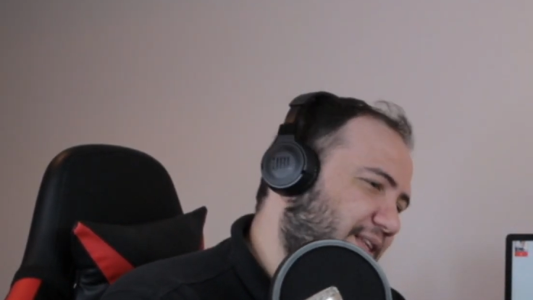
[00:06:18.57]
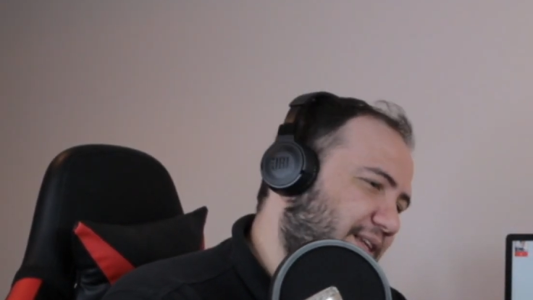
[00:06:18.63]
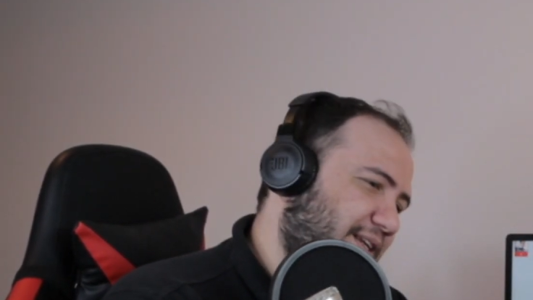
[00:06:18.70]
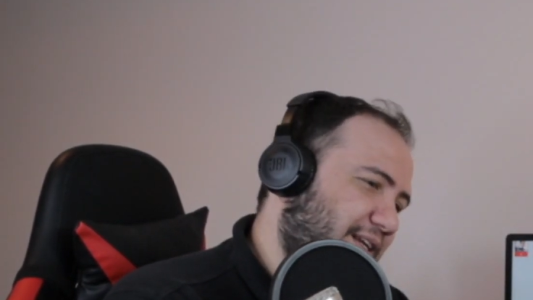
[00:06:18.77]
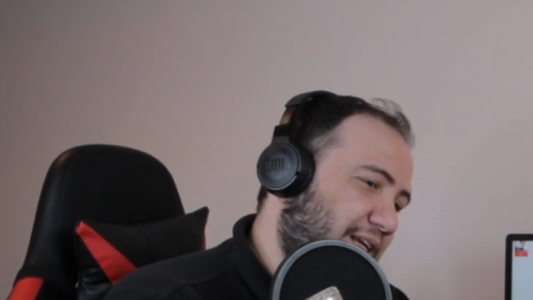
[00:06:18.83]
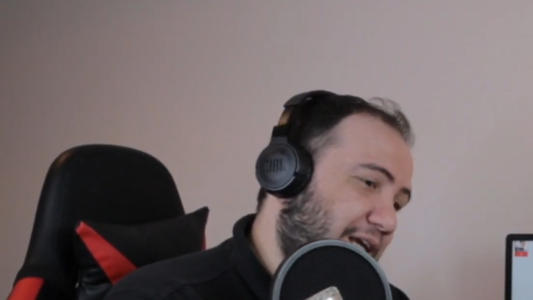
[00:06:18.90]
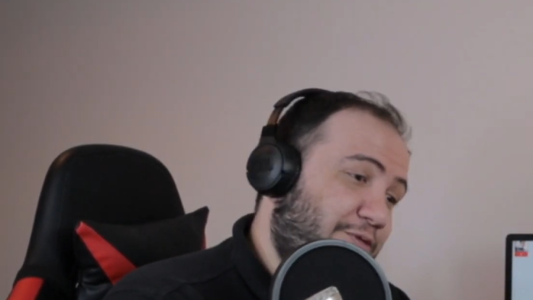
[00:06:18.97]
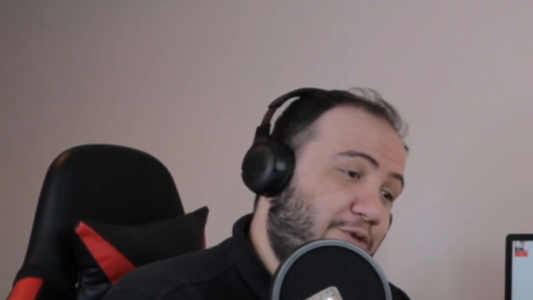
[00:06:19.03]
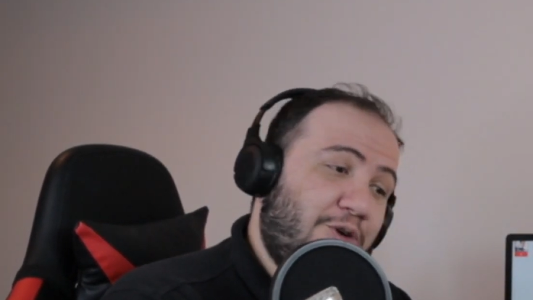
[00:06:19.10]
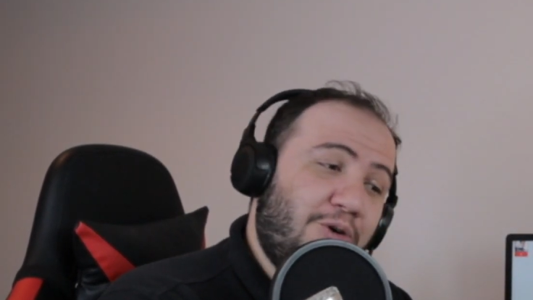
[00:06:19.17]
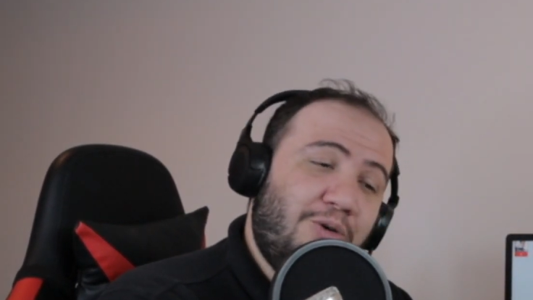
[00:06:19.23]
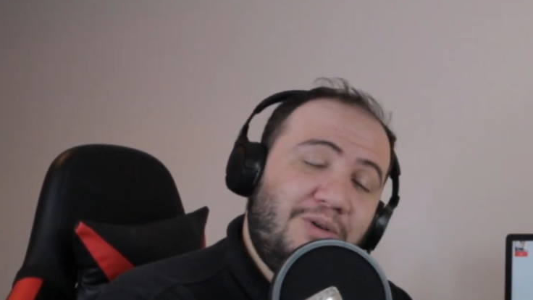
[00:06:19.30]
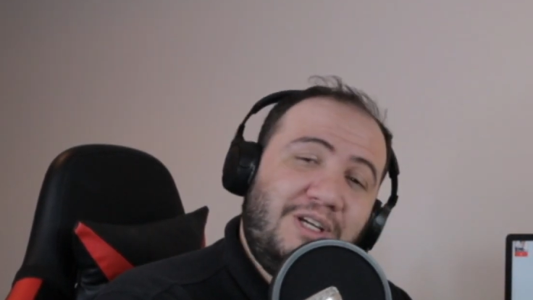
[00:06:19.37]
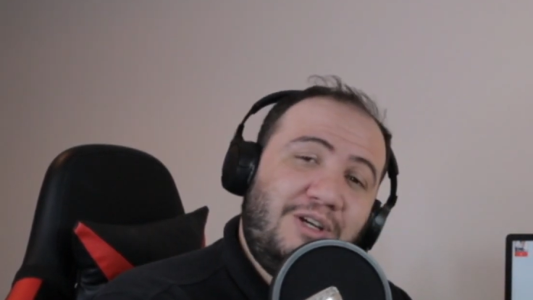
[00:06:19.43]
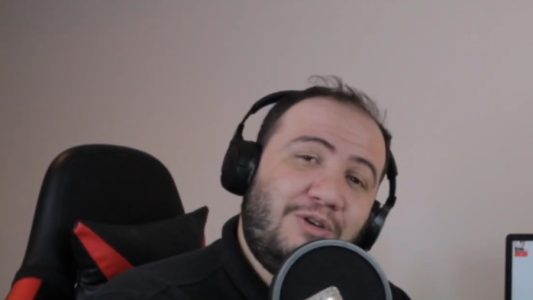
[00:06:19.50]
If you're
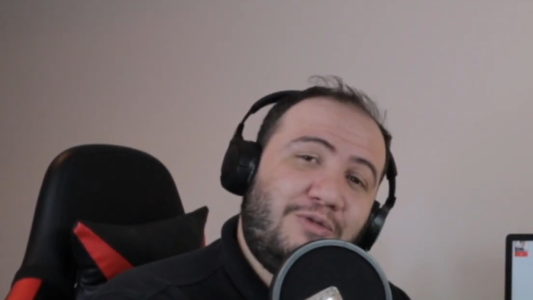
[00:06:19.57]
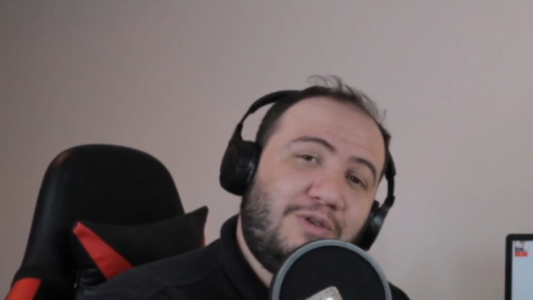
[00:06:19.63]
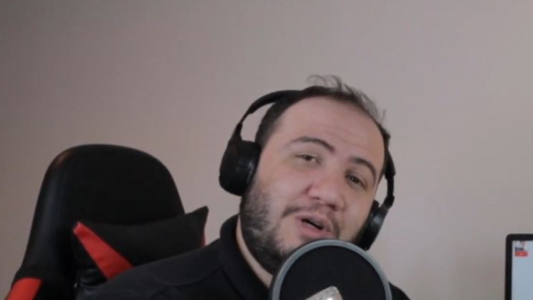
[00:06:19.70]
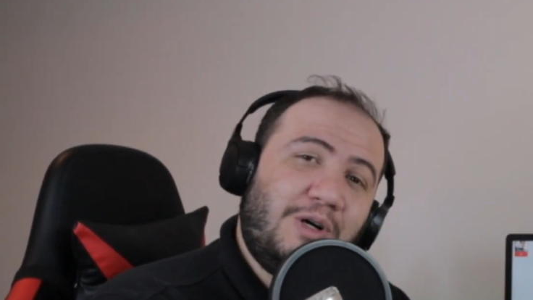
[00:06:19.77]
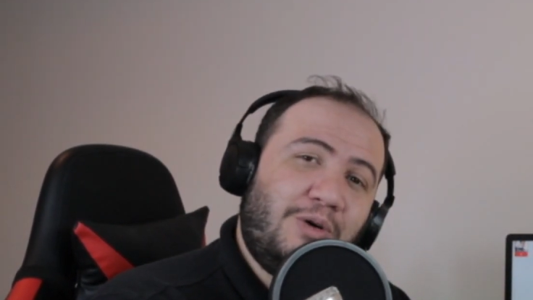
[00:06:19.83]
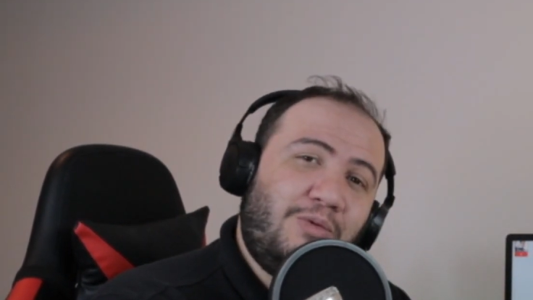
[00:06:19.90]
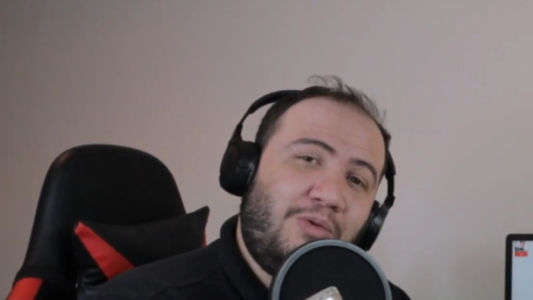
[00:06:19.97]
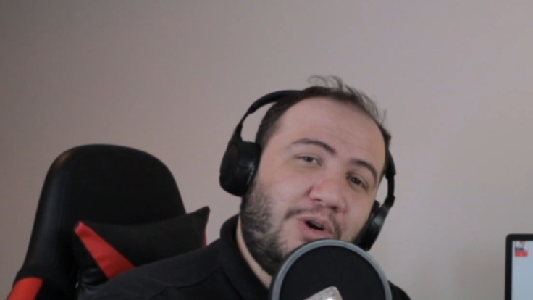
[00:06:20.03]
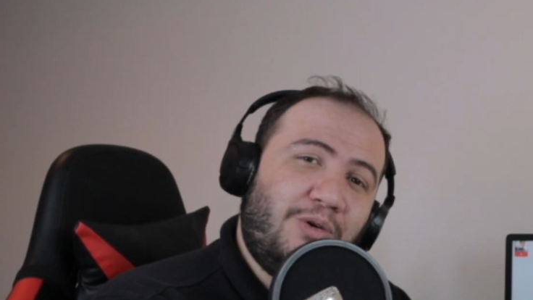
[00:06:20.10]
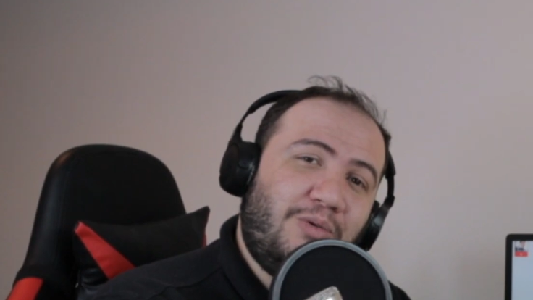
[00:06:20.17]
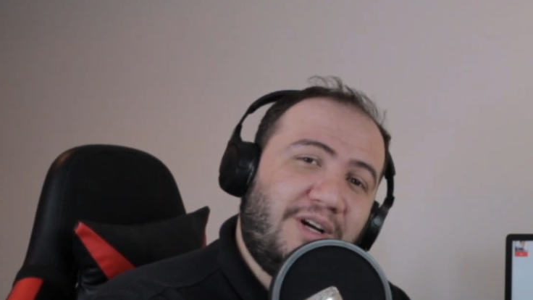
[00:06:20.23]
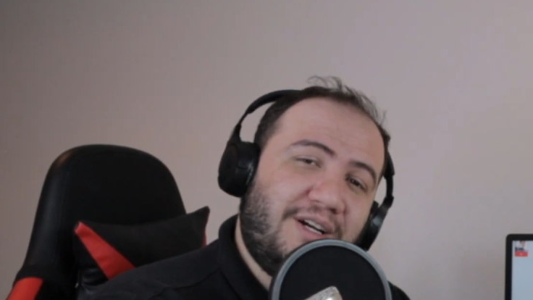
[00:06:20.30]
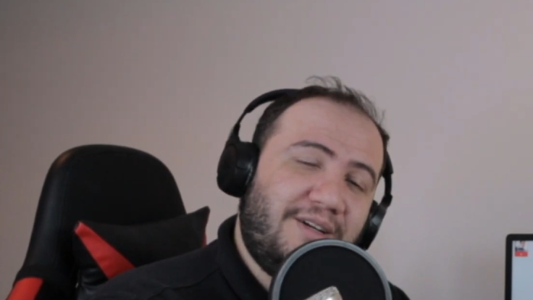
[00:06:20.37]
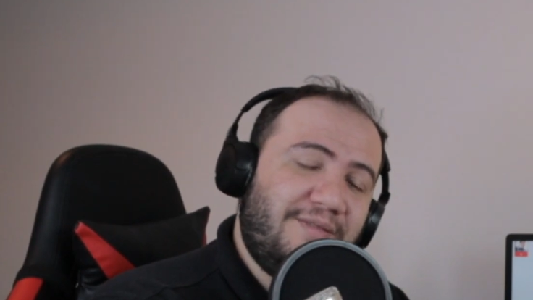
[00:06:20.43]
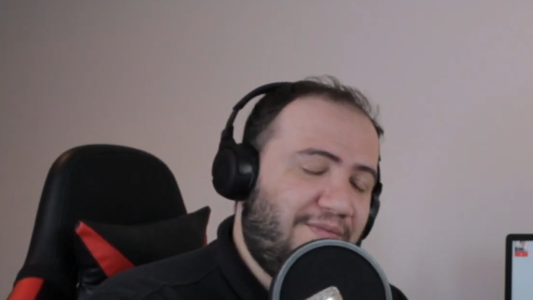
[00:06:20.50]
only here for Aurora,
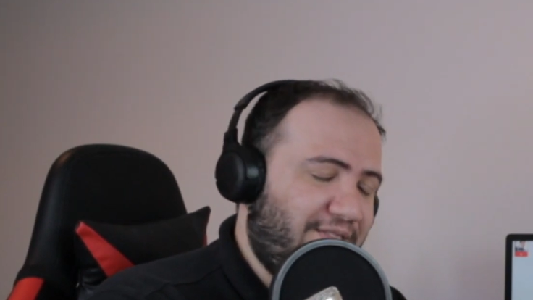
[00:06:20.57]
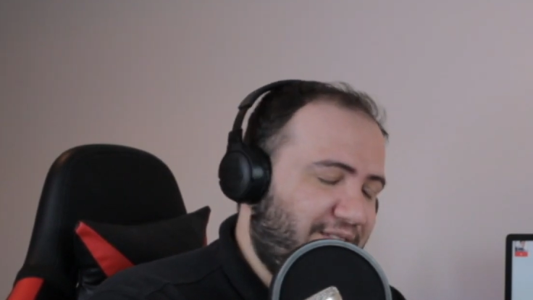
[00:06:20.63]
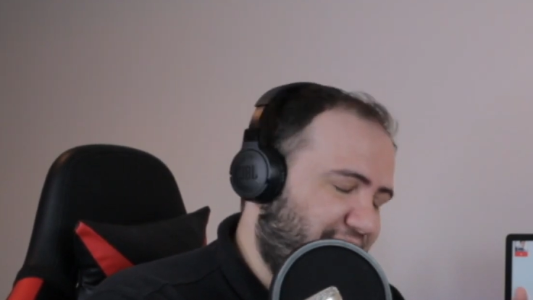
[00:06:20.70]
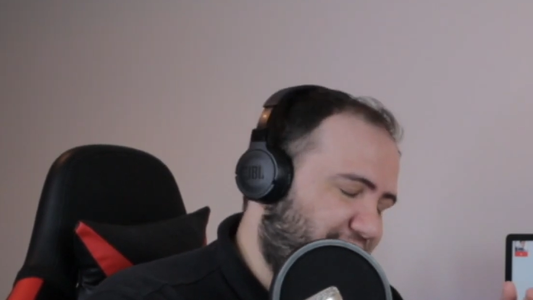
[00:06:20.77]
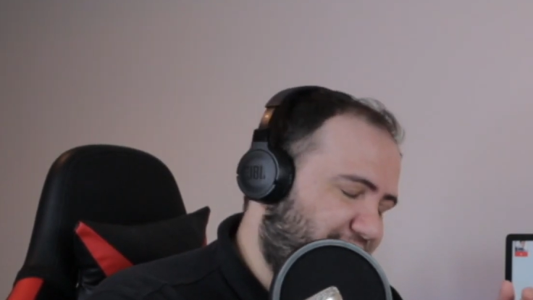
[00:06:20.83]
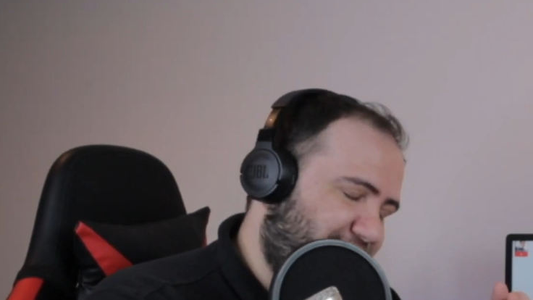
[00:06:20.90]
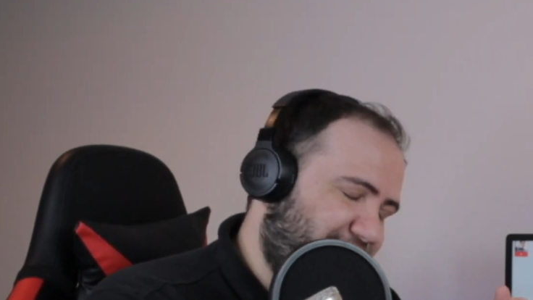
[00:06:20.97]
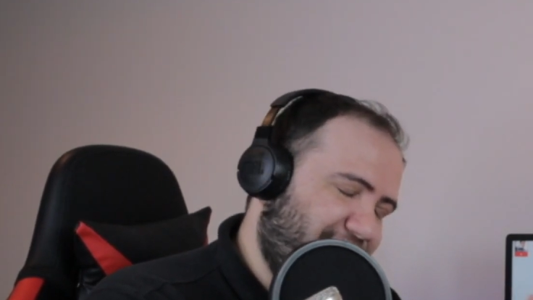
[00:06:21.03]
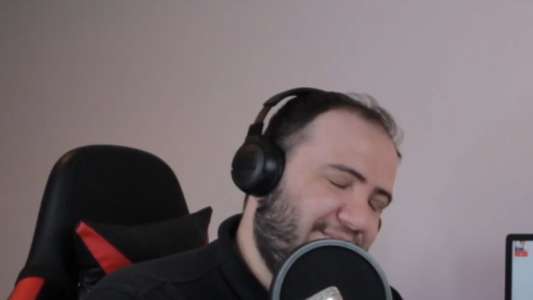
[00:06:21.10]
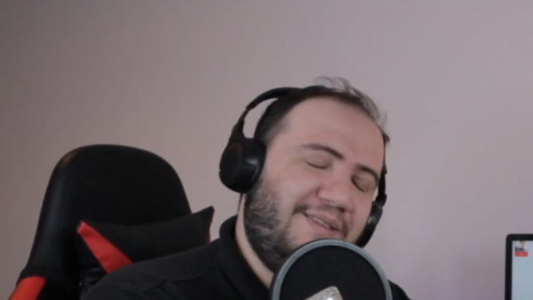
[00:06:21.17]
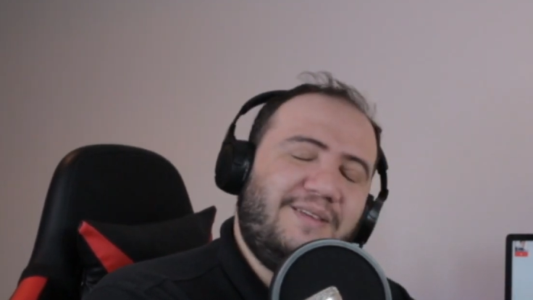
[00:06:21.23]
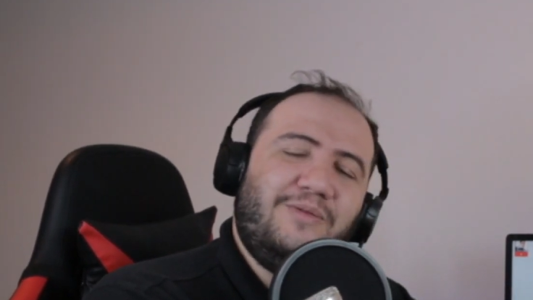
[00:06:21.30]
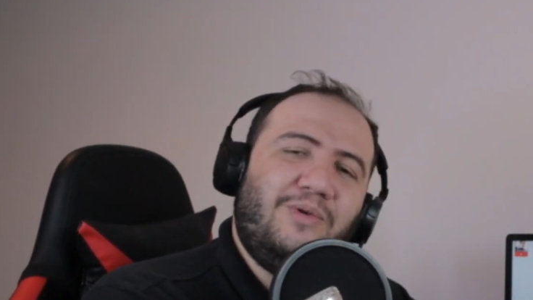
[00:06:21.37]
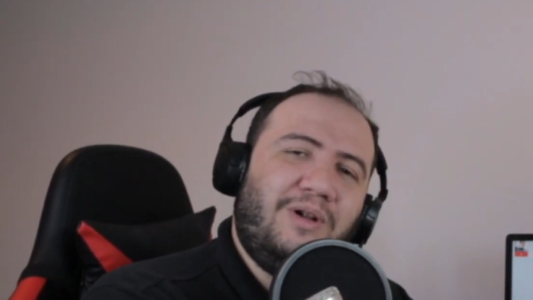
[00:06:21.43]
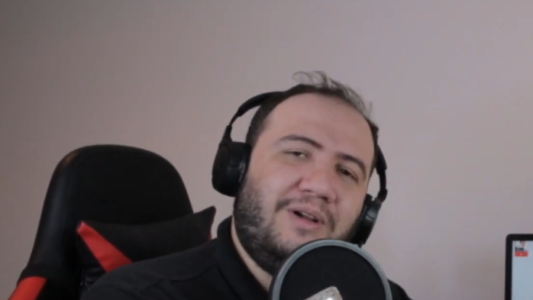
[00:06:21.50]
then
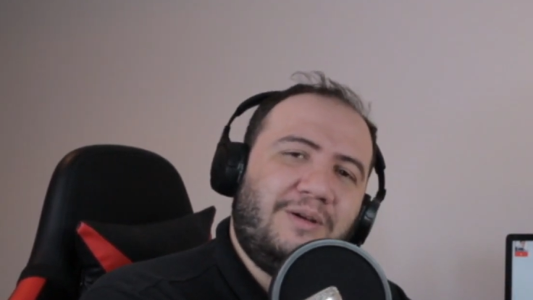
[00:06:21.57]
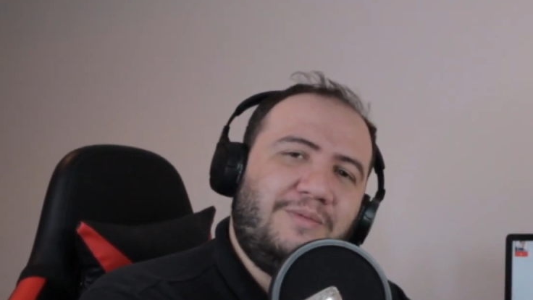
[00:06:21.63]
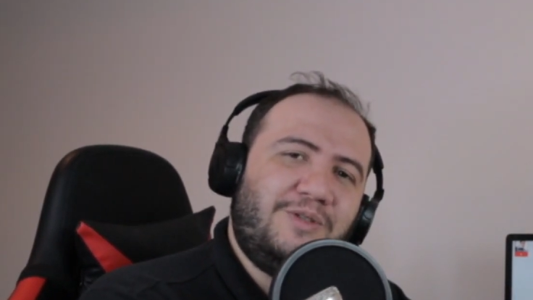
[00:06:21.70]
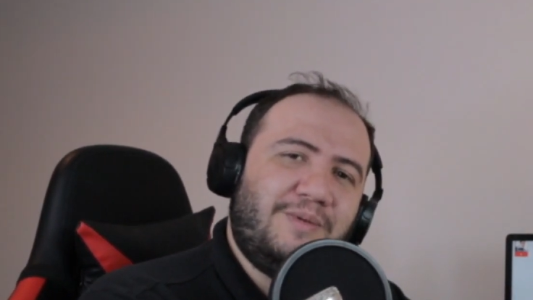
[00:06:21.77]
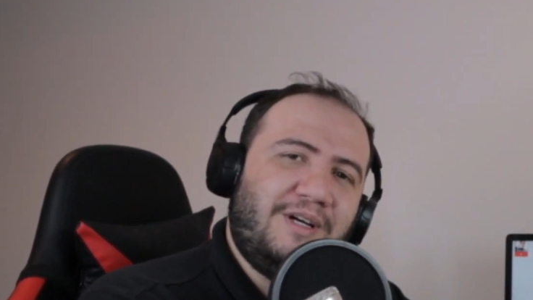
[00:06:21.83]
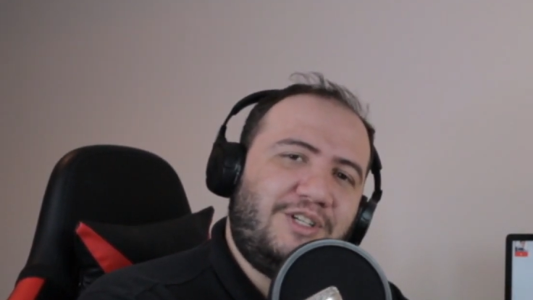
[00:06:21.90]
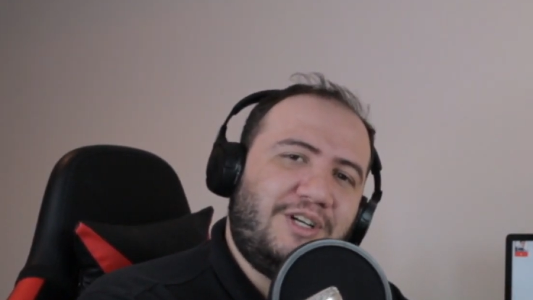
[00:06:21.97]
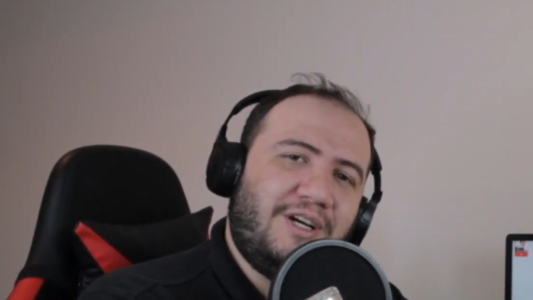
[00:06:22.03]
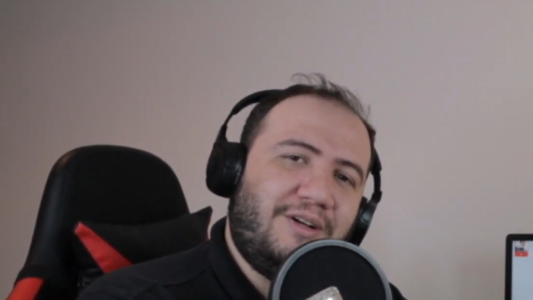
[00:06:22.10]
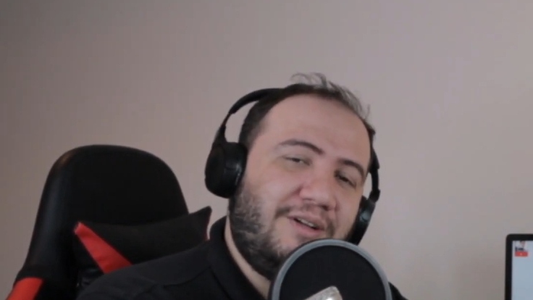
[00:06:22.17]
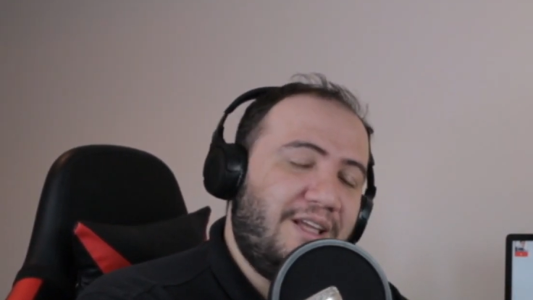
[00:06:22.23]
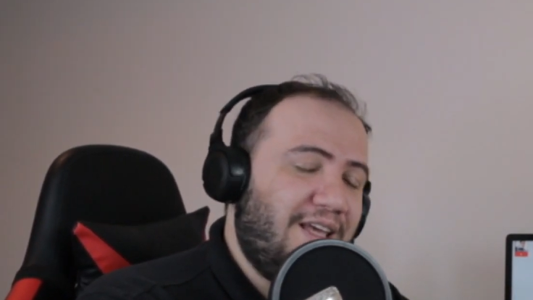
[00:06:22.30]
welcome to my channel.